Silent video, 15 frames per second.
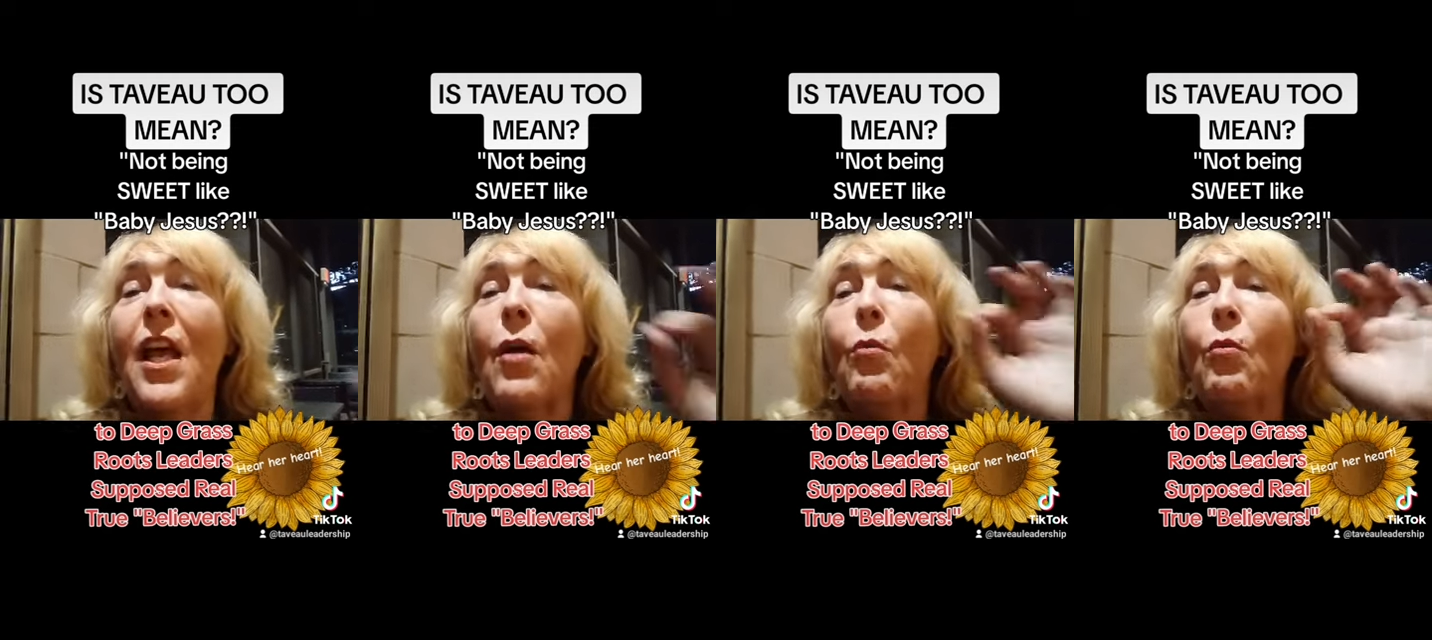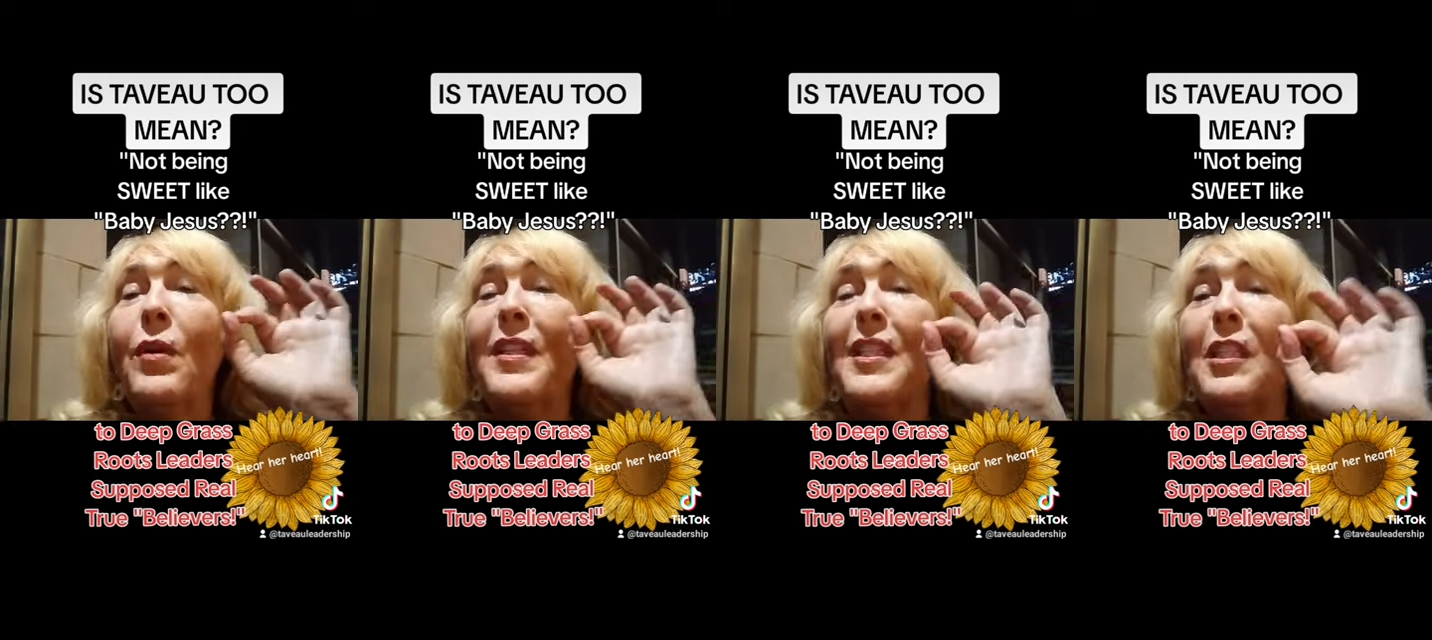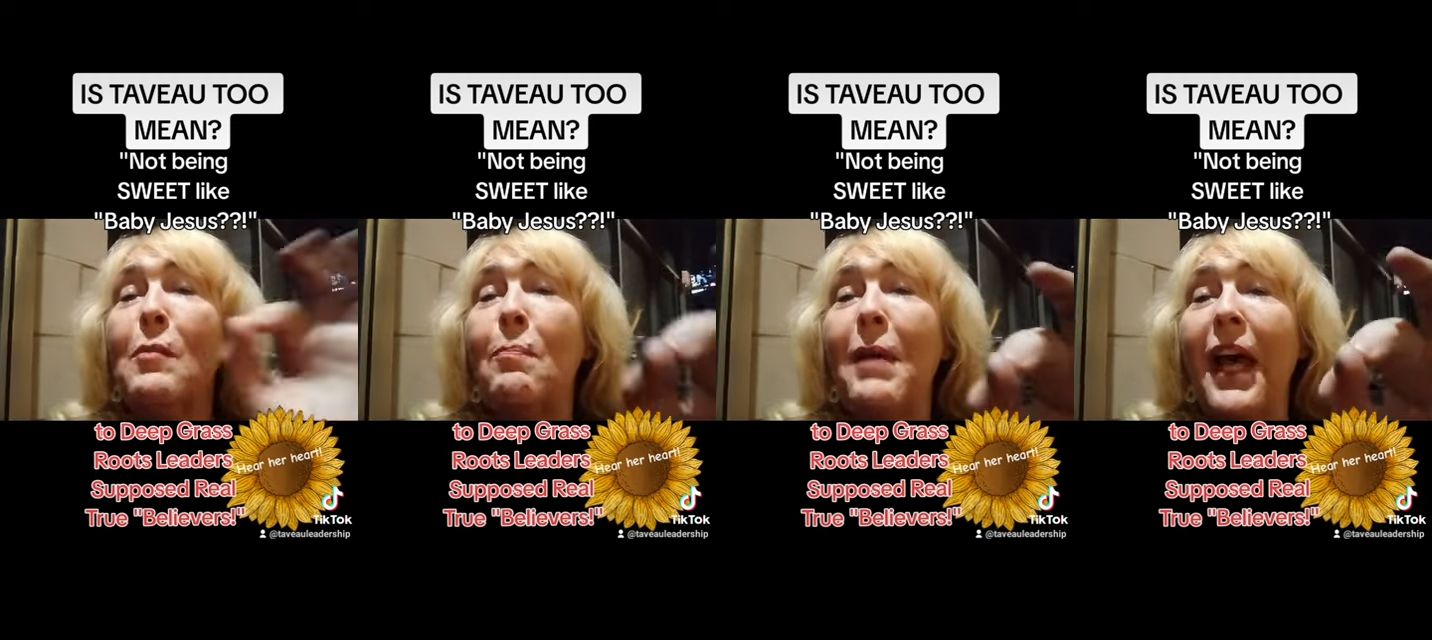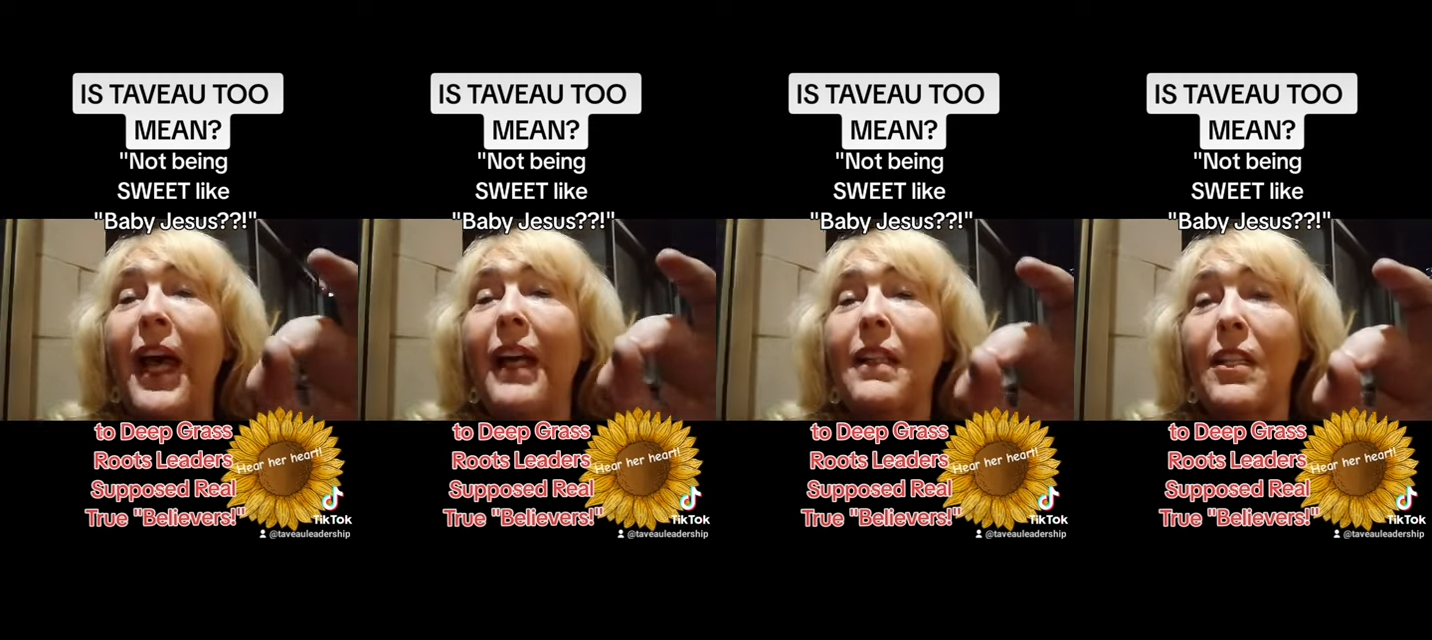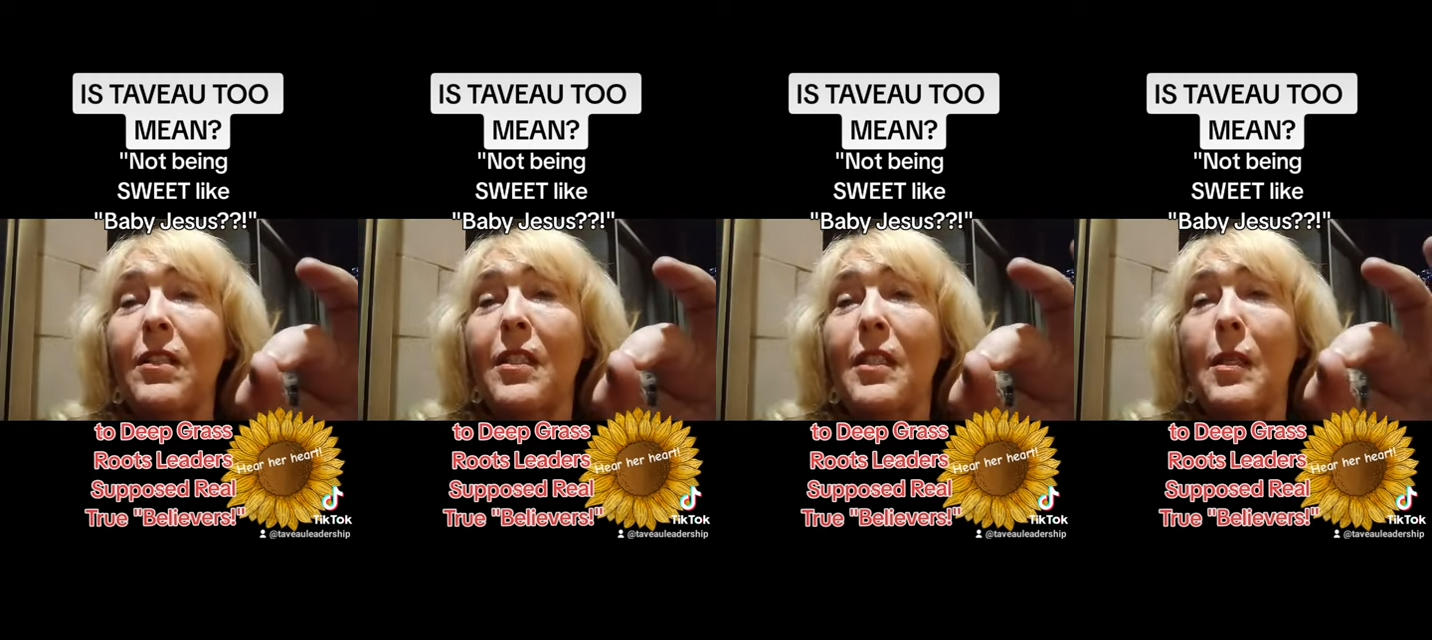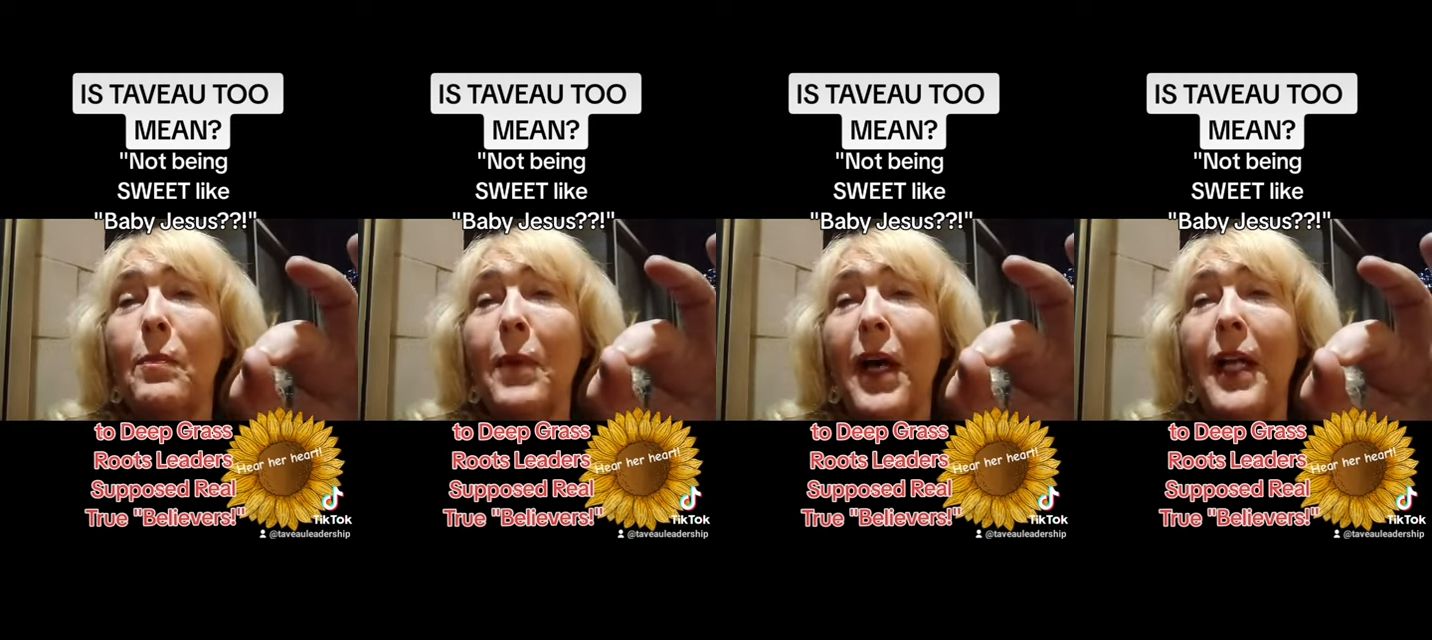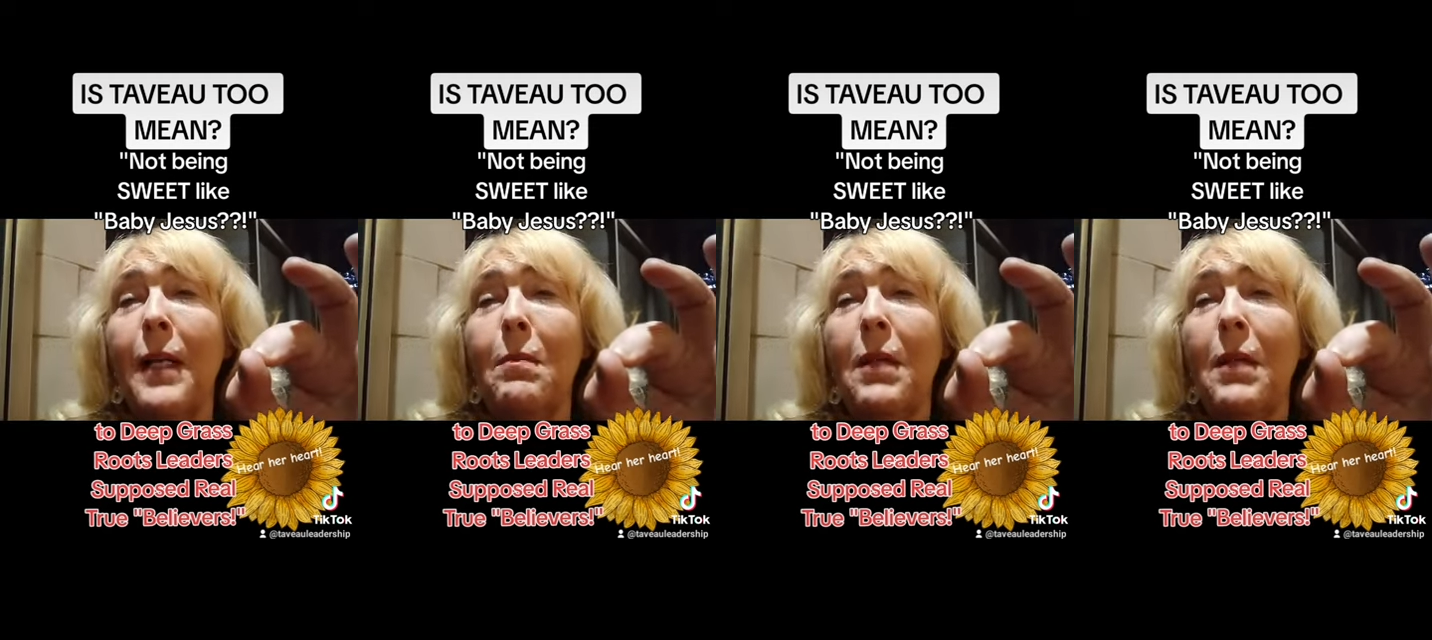Respect. This is the bottom